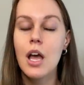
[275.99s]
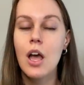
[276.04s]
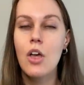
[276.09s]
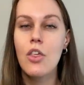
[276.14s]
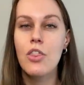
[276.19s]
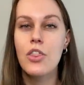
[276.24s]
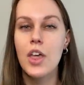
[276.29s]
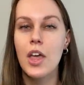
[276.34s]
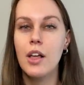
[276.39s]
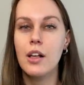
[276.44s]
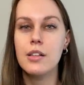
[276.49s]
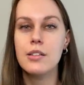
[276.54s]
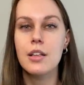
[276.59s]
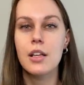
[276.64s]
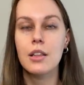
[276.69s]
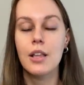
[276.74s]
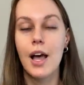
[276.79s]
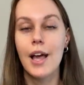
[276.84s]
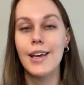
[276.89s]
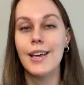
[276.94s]
things
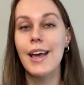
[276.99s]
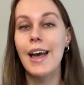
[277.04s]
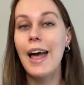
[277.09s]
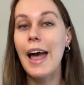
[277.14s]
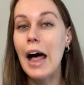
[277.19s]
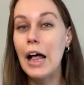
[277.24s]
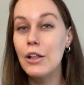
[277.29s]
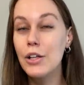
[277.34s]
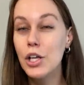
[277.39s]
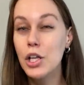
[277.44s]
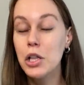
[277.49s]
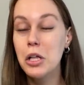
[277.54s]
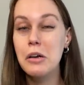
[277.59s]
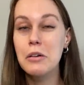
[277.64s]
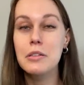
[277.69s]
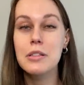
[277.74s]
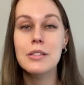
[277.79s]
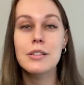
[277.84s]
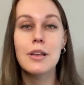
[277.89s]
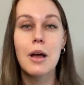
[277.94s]
like
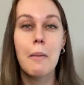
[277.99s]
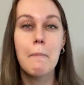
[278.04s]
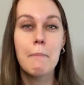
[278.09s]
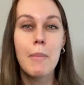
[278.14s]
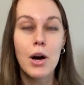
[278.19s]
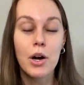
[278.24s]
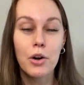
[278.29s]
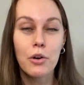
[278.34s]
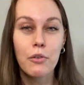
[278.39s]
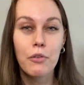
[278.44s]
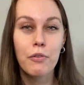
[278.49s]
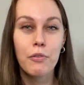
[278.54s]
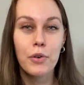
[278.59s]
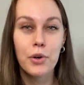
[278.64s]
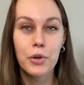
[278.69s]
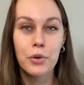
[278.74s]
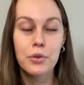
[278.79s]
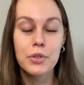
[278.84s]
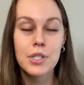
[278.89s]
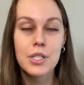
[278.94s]
allulose, monk
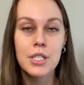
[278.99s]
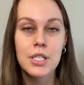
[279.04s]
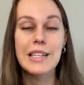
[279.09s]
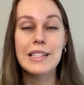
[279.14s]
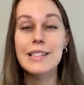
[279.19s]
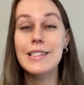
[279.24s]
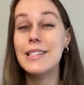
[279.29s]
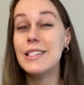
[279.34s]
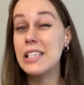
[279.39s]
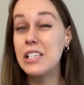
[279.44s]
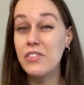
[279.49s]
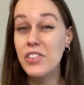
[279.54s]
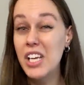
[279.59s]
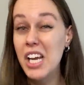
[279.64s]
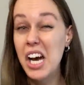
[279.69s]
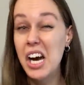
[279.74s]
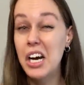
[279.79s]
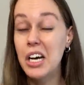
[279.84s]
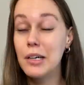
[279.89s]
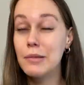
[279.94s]
fruit,
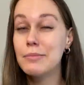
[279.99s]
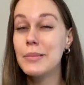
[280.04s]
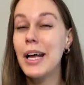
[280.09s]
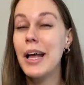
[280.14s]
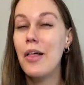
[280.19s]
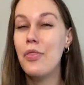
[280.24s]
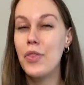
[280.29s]
stevia.